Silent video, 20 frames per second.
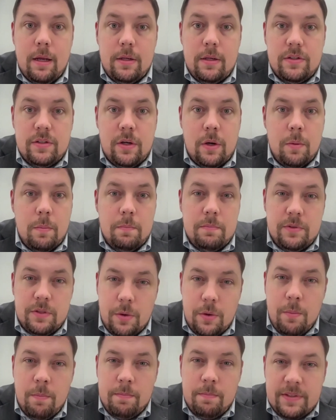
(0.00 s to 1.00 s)
So
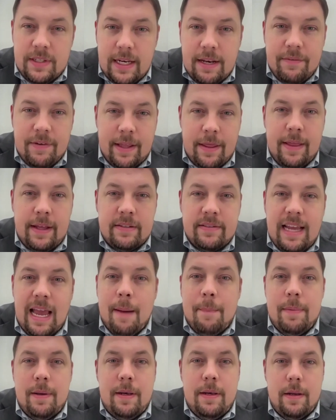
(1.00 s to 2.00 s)
two significant things
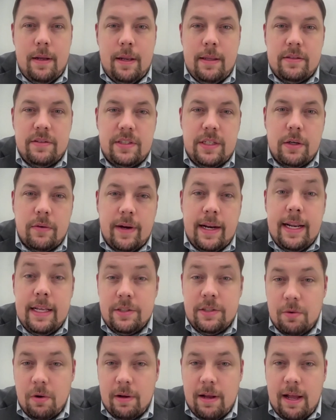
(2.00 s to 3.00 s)
happened in the
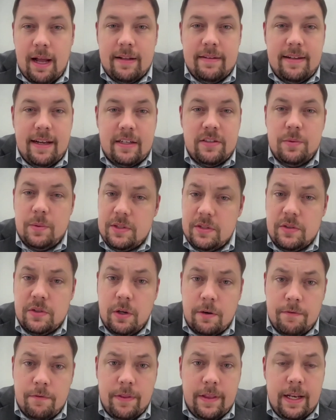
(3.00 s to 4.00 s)
Syrian-Israel context, which is
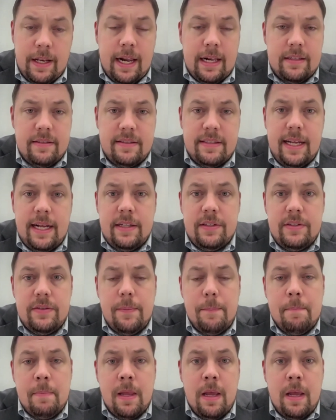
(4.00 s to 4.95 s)
good for the United States.